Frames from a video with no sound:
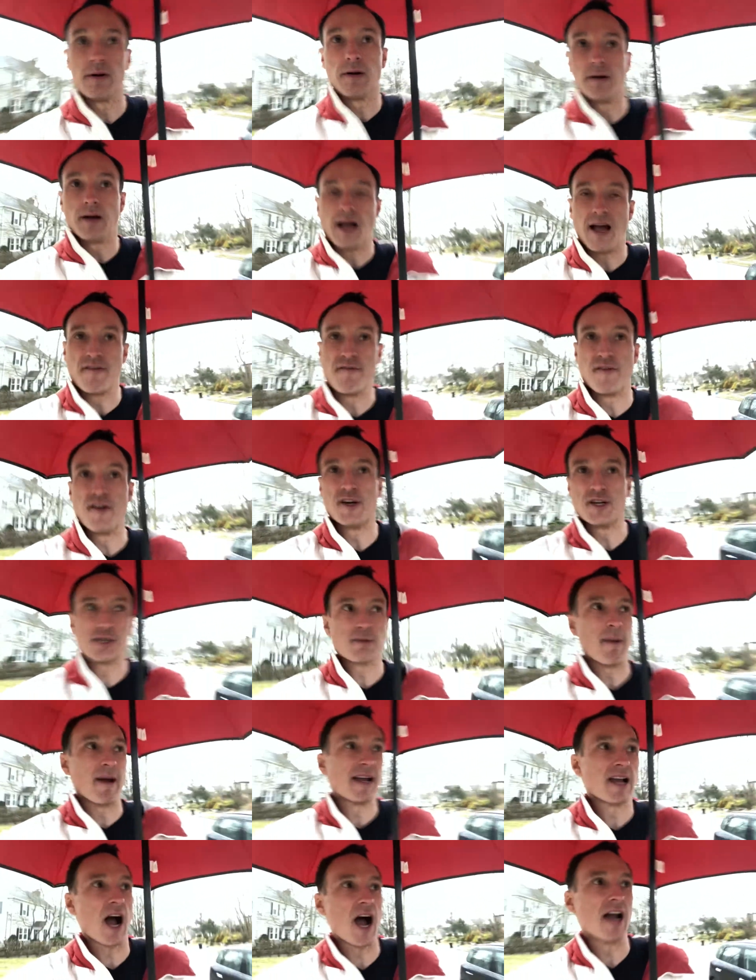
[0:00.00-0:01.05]
I finished my
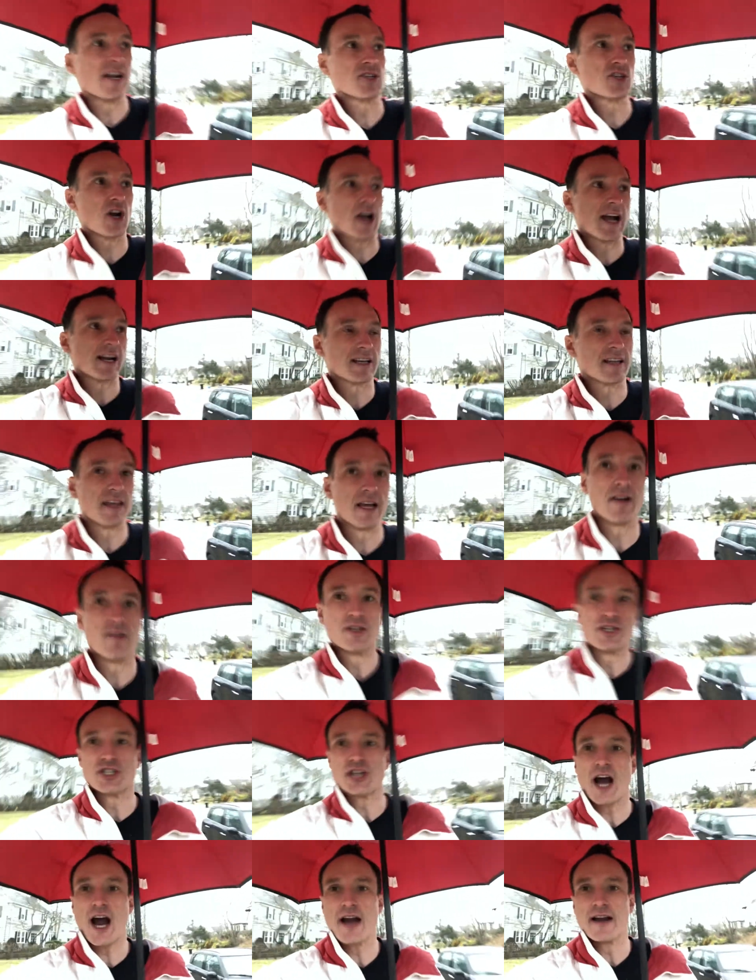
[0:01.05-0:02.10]
contract there in
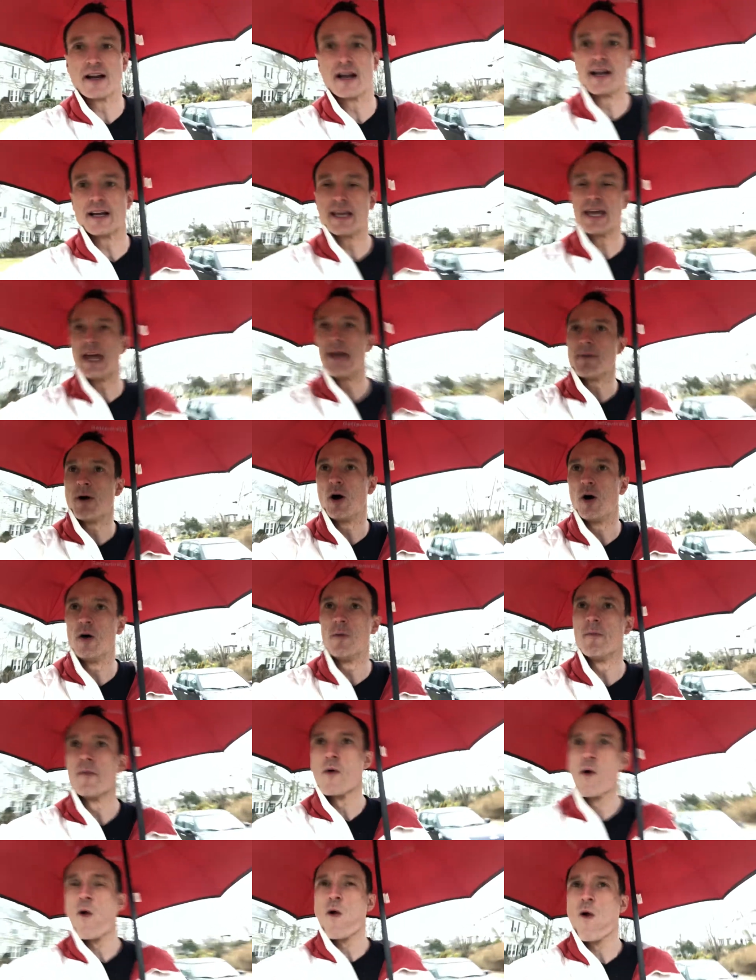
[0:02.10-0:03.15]
China and I came home.
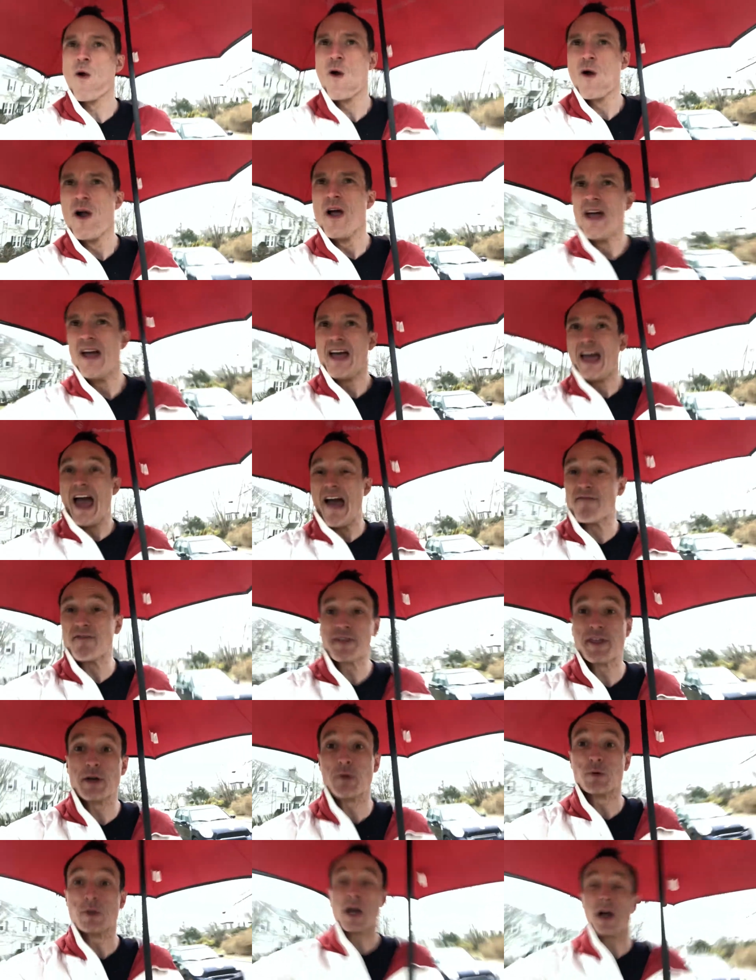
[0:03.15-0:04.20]

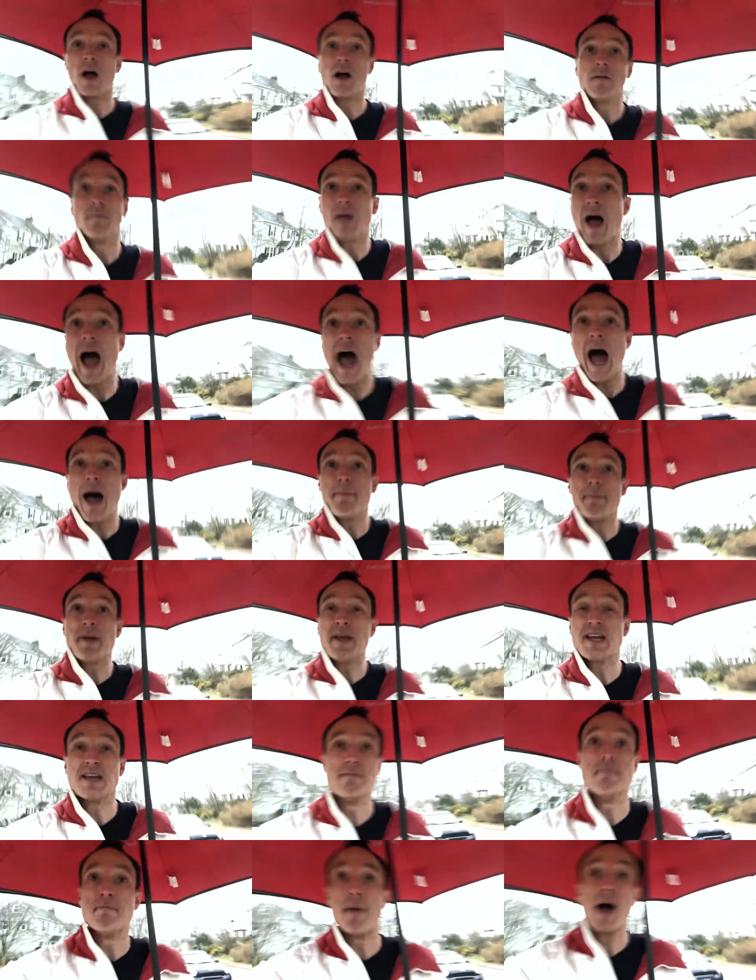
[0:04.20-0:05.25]
Everything was hopping
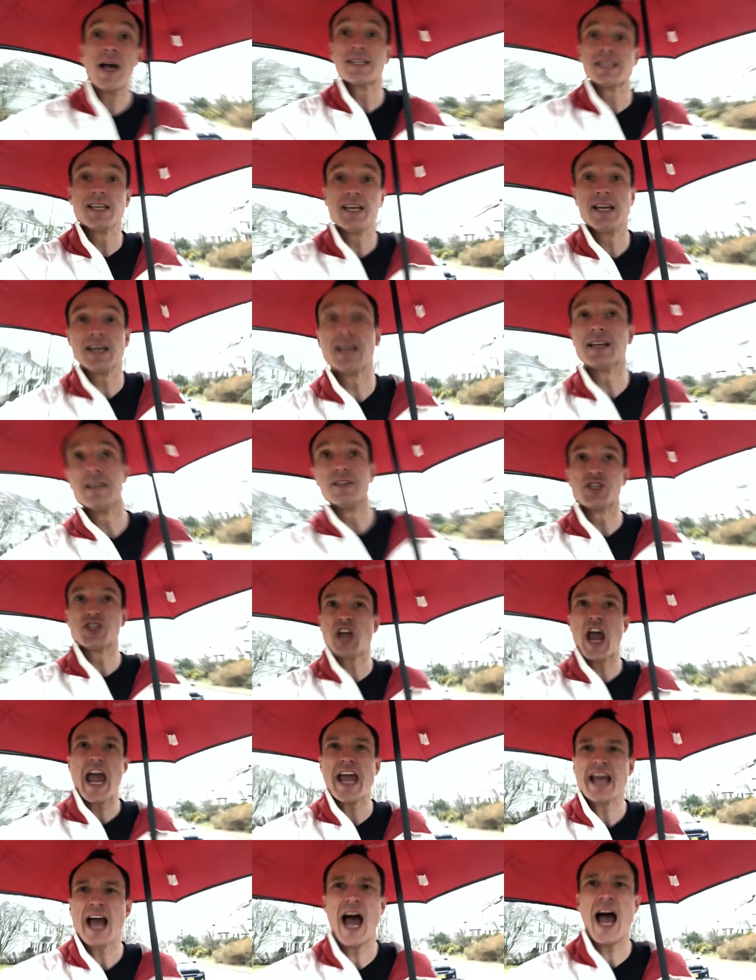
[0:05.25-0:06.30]
and buzzing, and
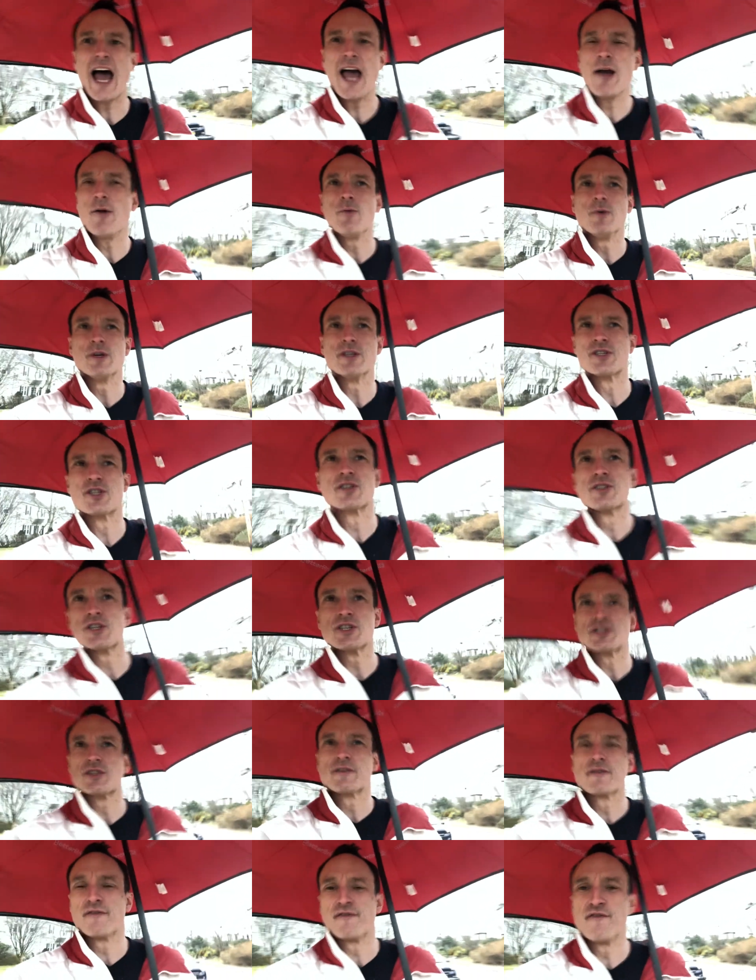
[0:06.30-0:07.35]
Shanghai was just
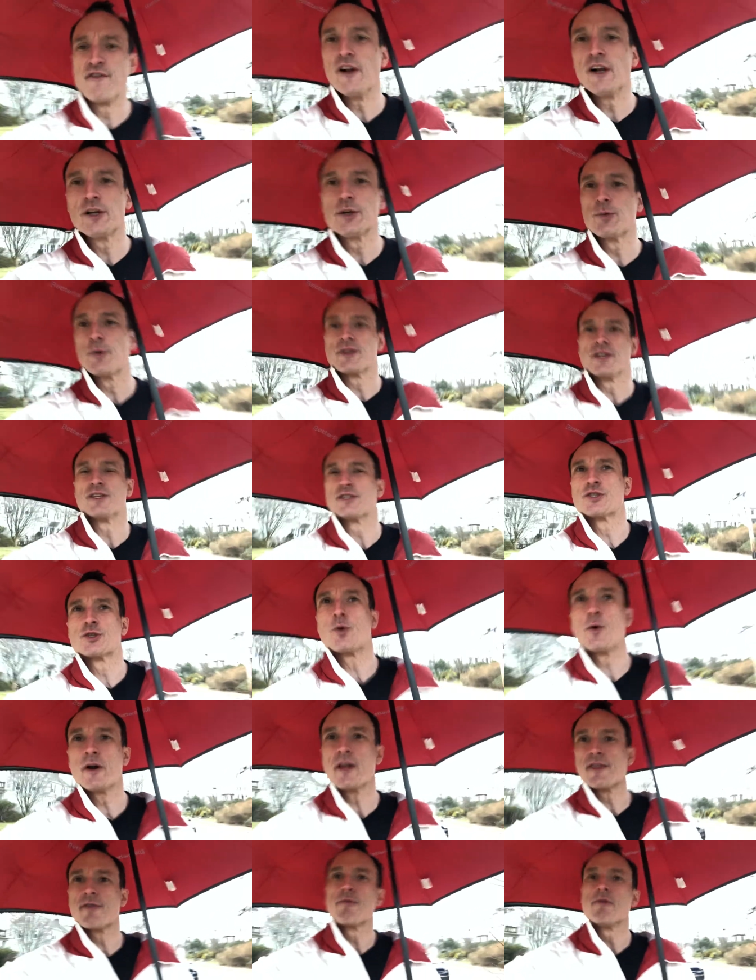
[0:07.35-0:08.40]
filled with its
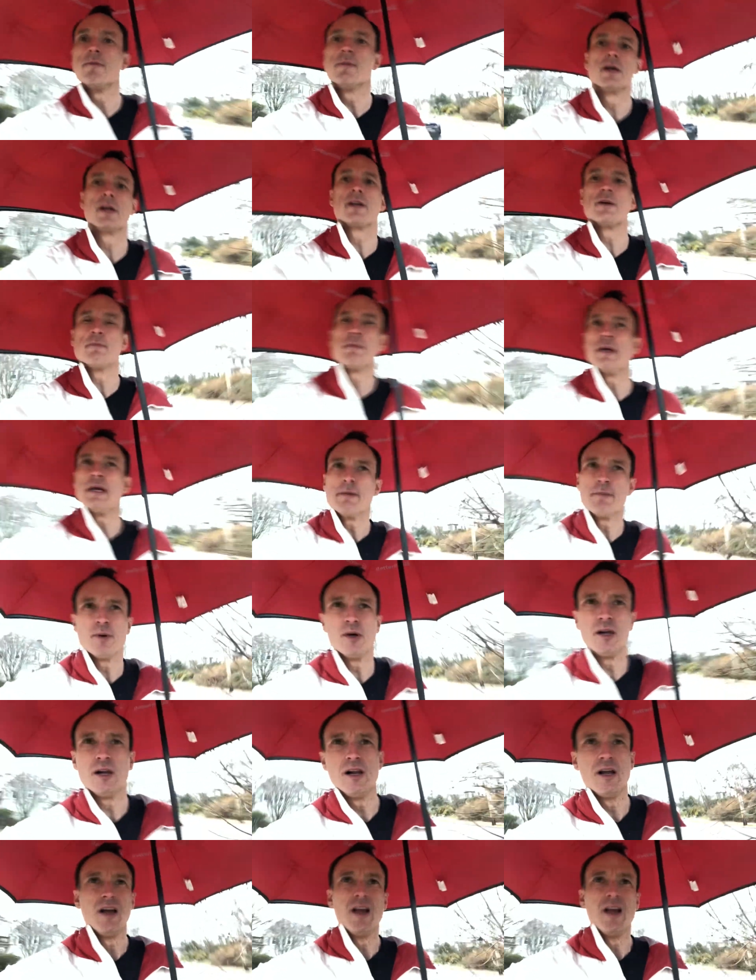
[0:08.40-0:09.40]
23 million people.